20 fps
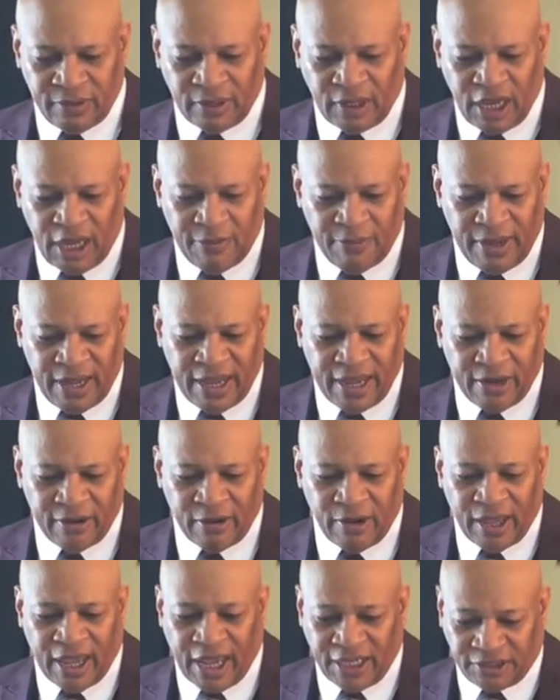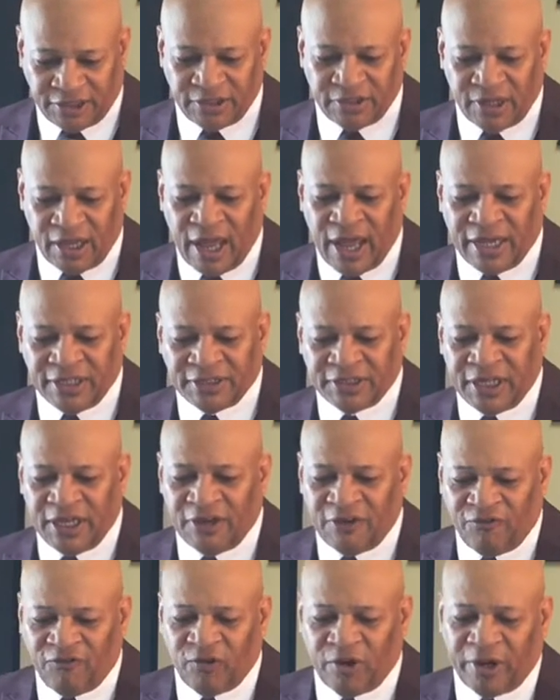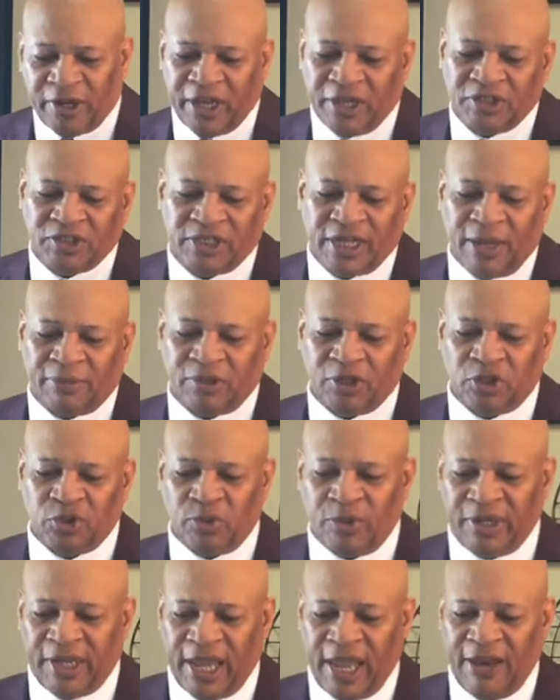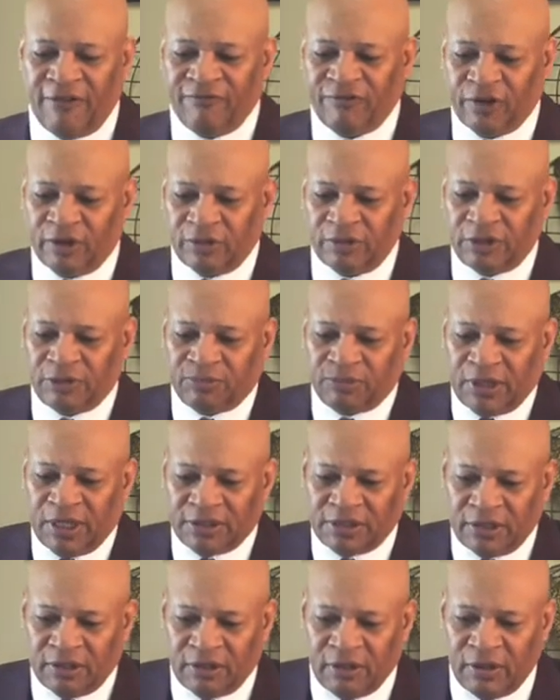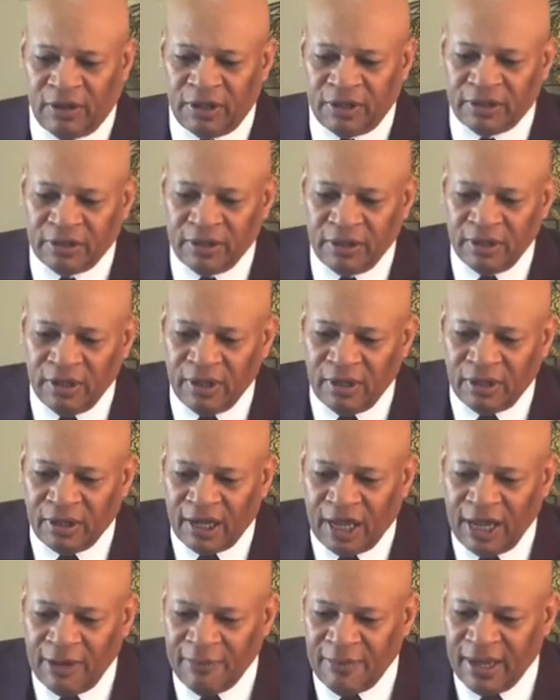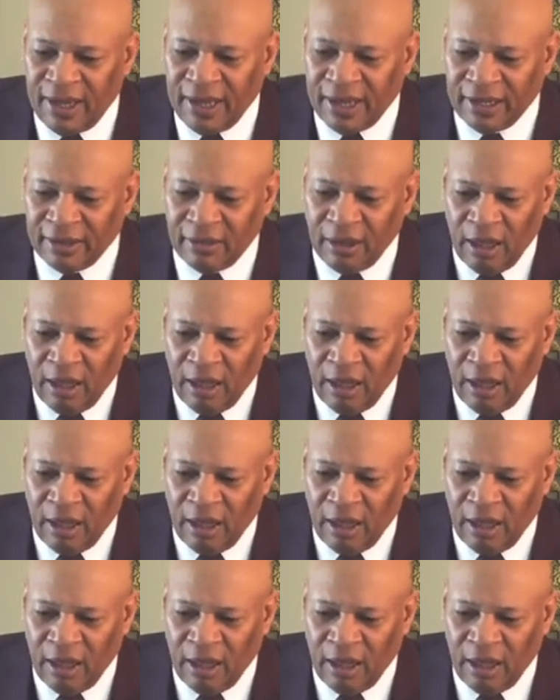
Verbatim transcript: Amen. That's in Isaiah the 48th chapter, 28th verse. Praise the Lord. Amen.